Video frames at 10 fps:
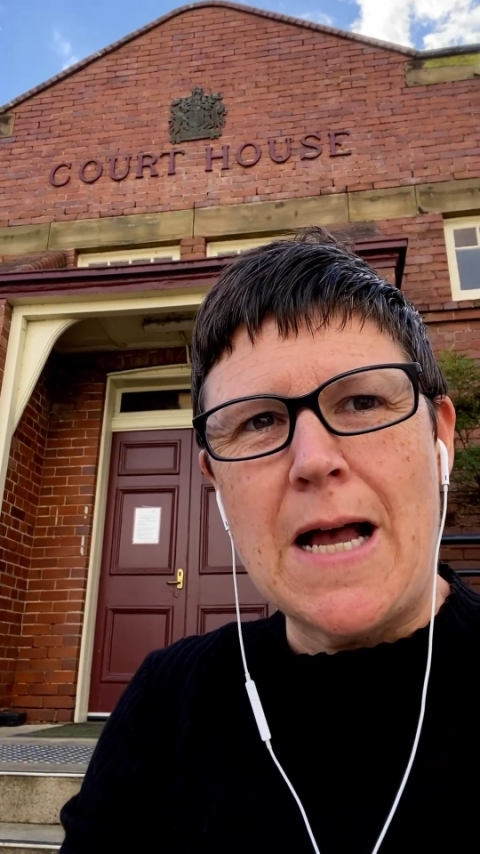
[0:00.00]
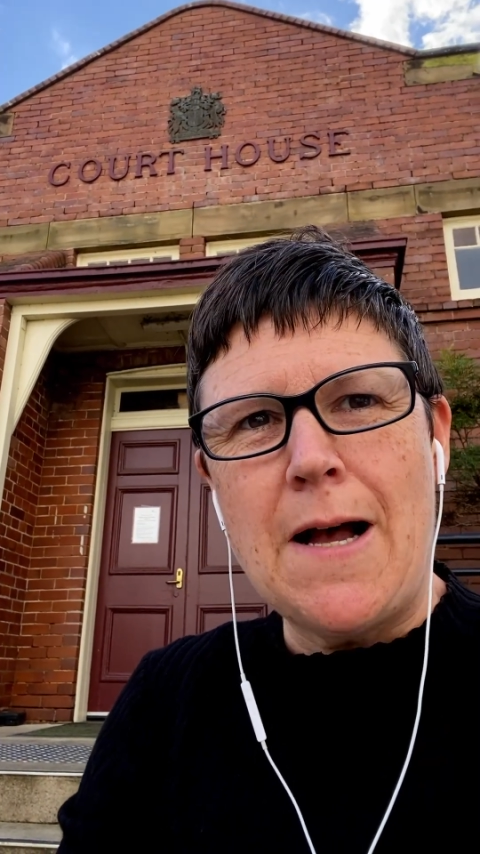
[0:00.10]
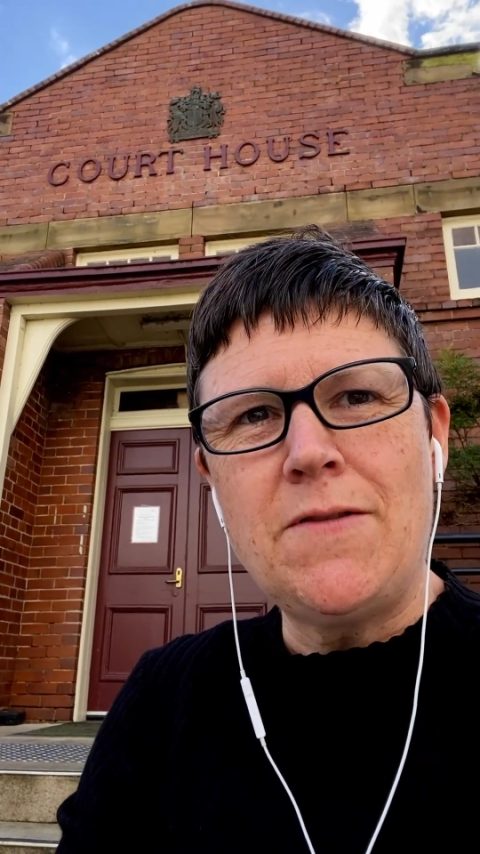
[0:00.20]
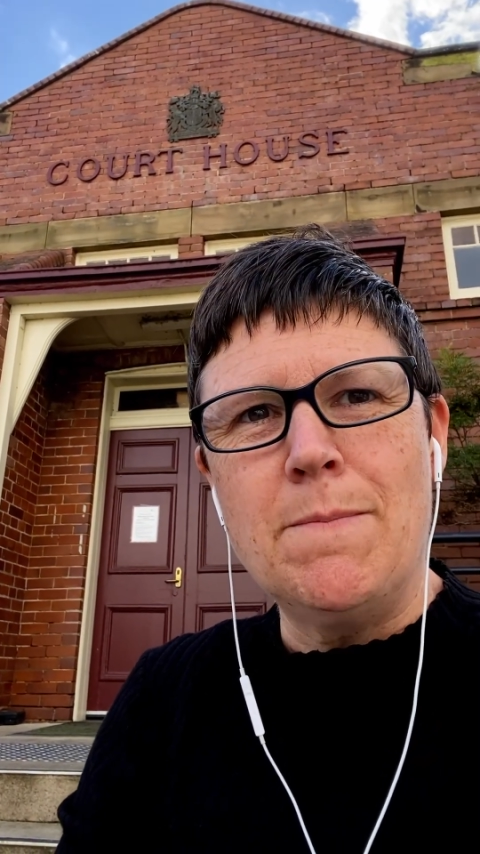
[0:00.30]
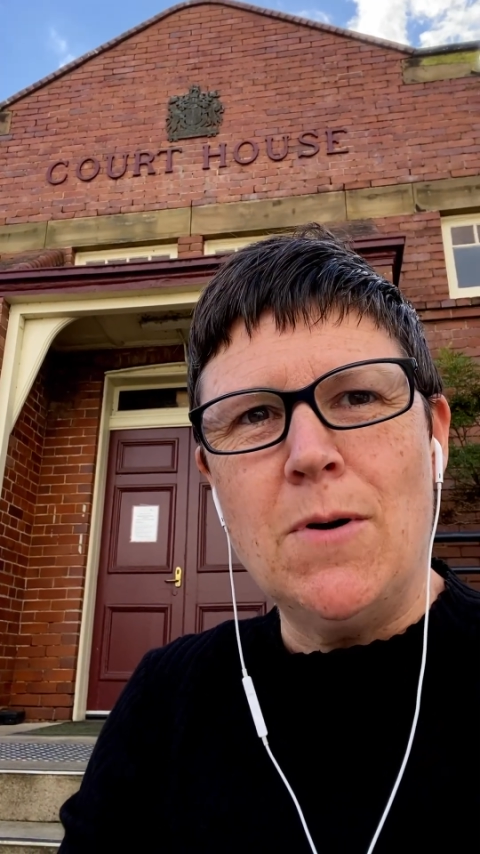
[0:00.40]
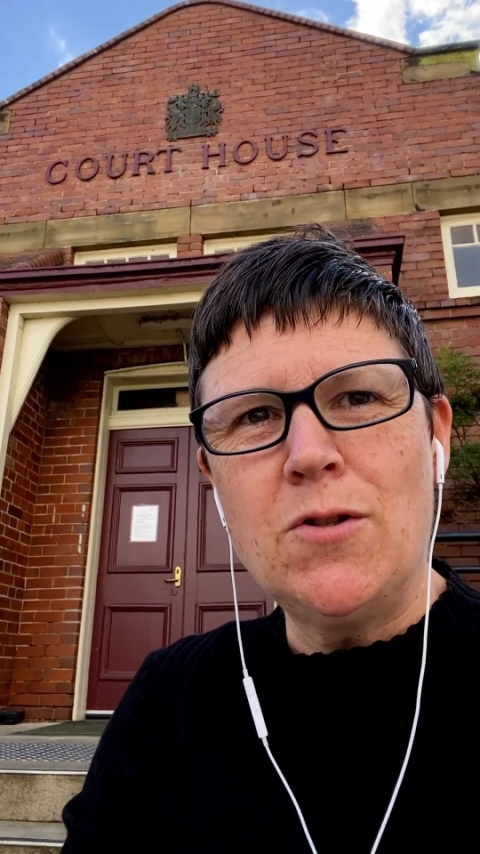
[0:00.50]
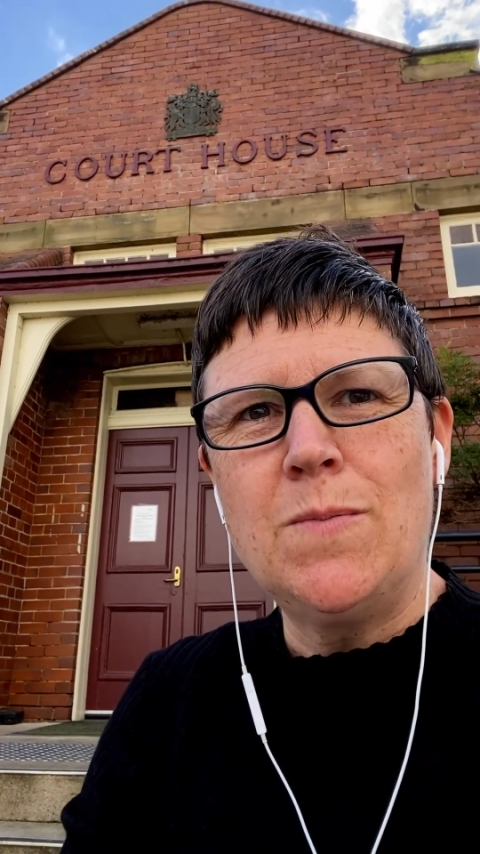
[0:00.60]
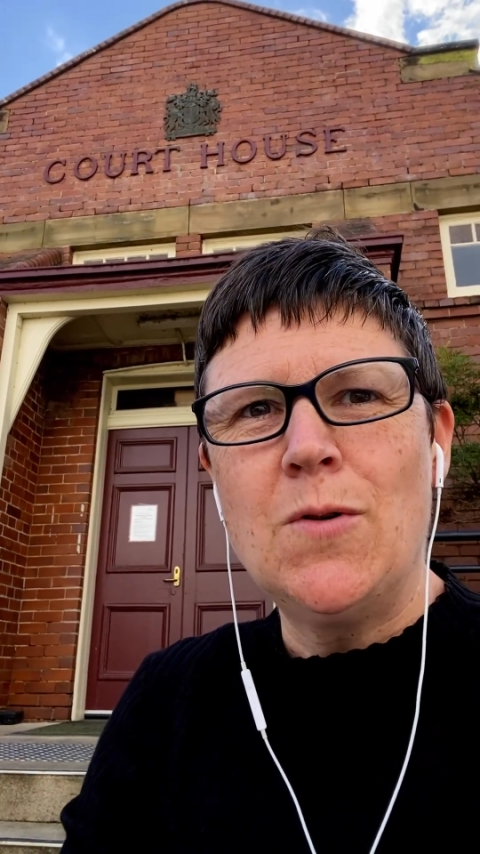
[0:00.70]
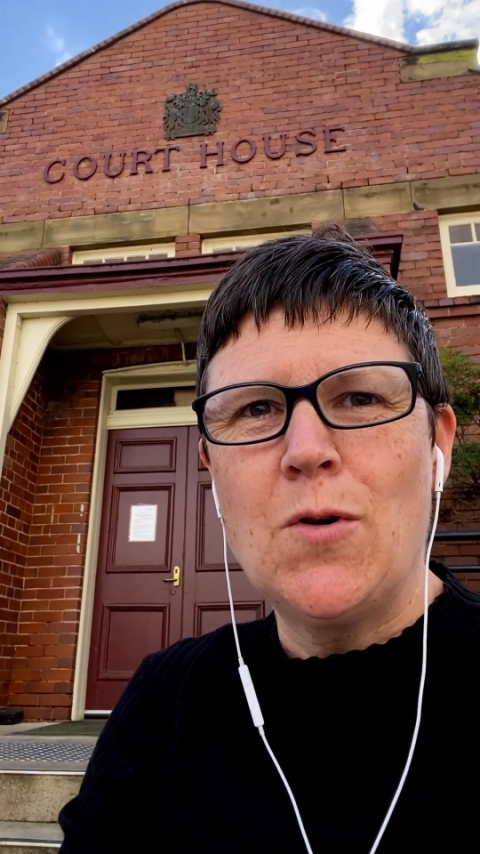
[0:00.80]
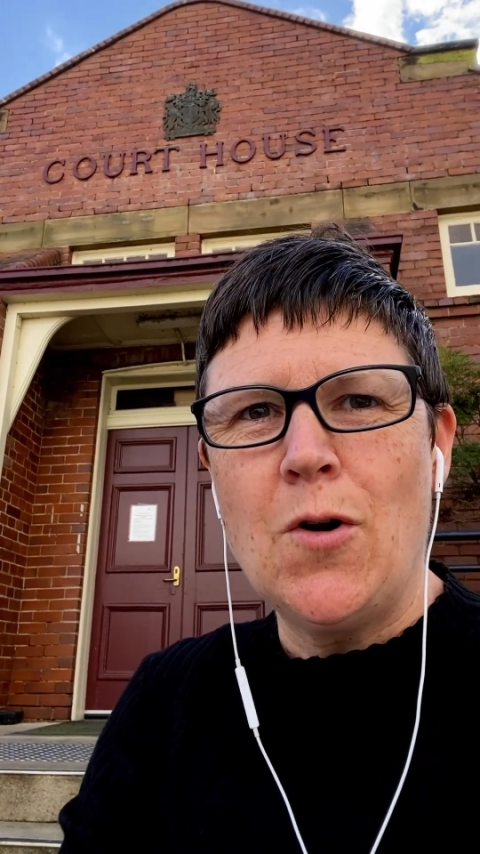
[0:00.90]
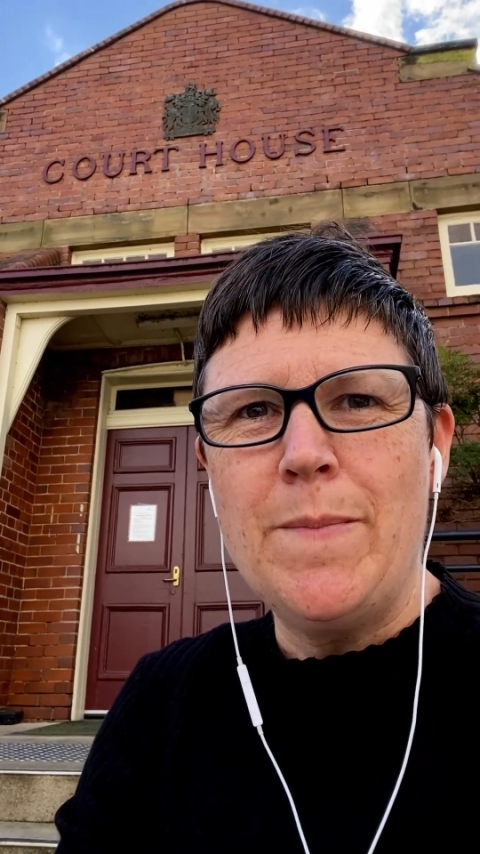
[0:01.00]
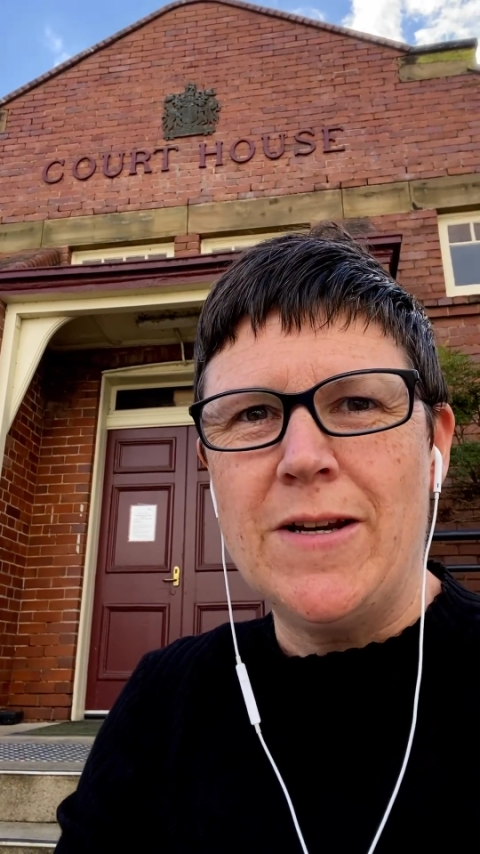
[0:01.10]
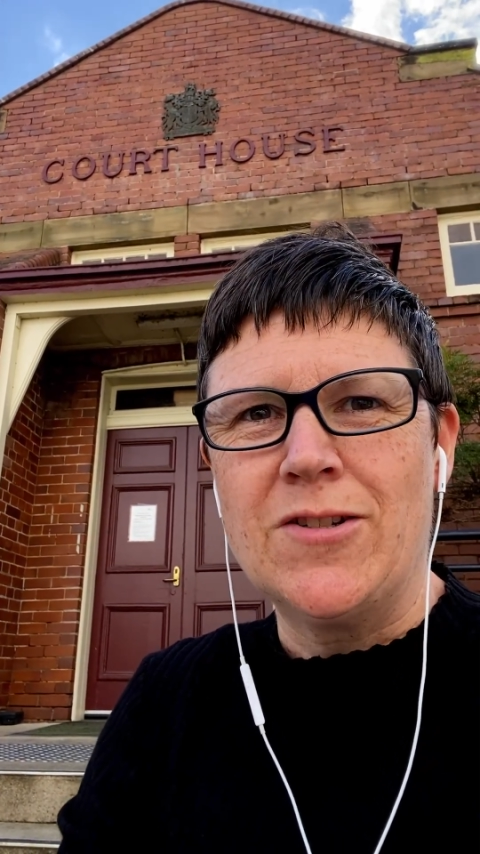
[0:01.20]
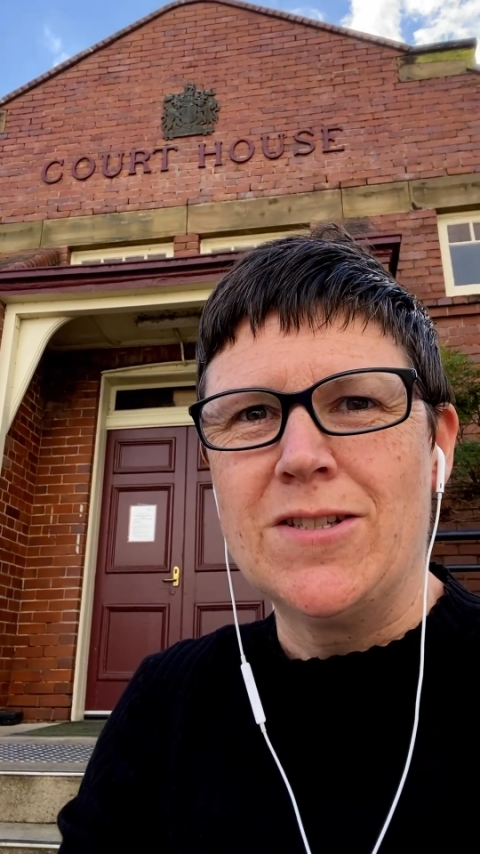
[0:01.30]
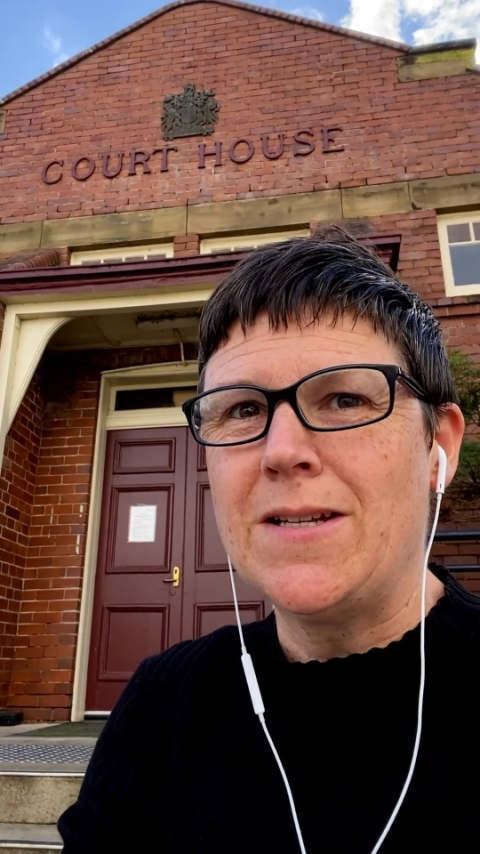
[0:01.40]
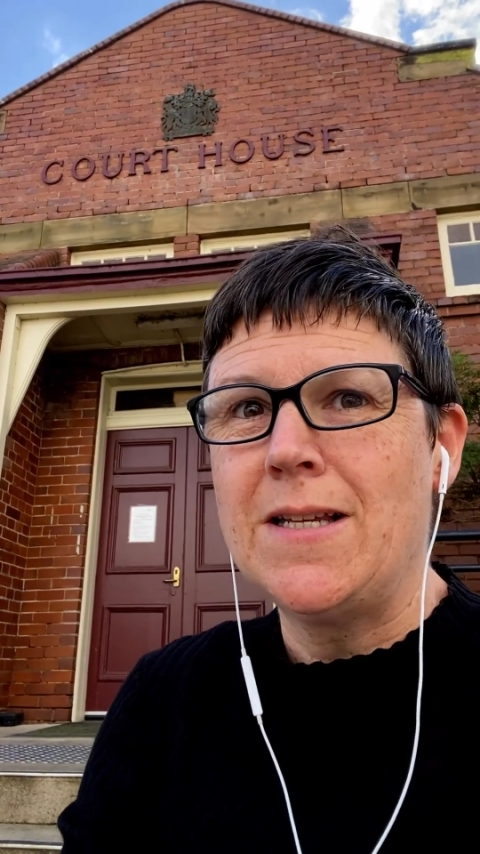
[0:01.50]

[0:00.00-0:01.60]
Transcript: after multiple court mentions,